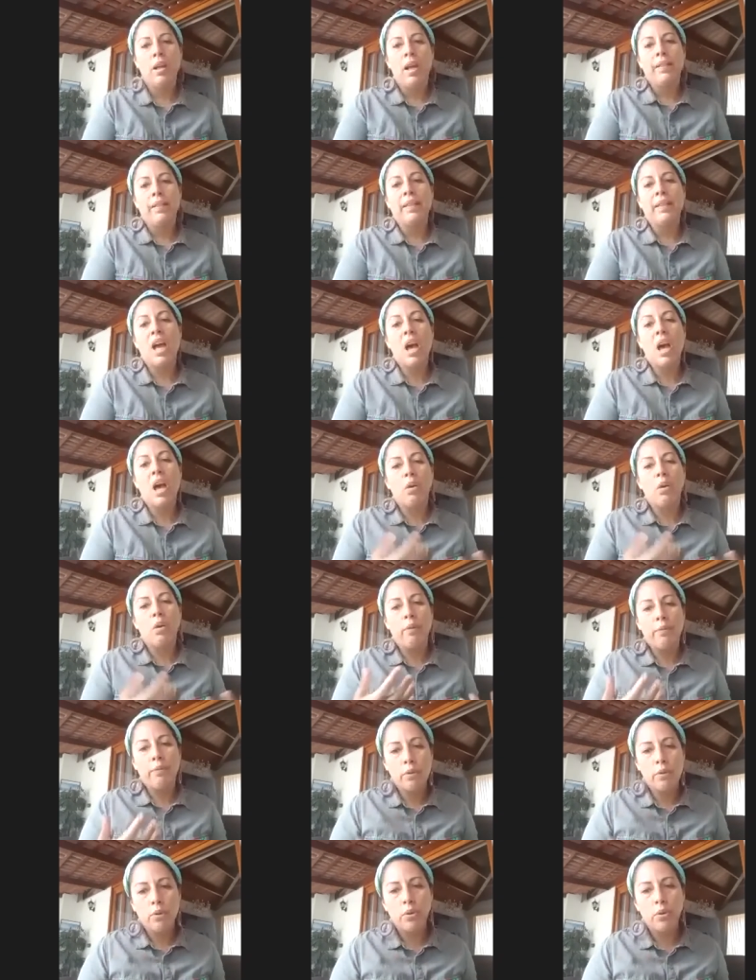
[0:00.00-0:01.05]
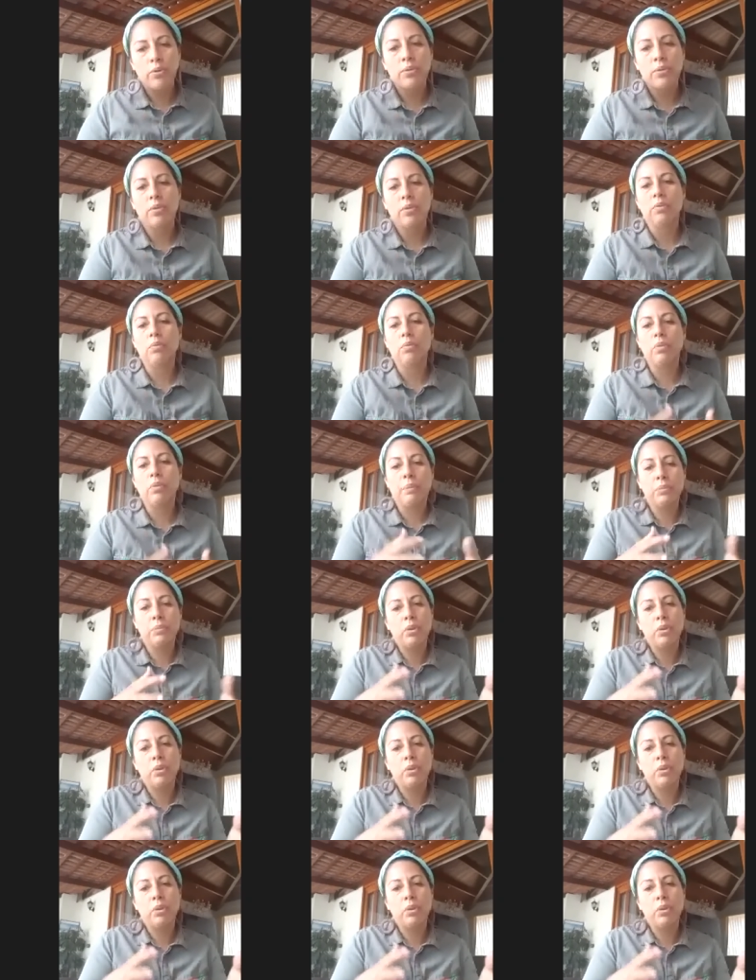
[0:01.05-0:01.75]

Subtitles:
Now, of course, I'm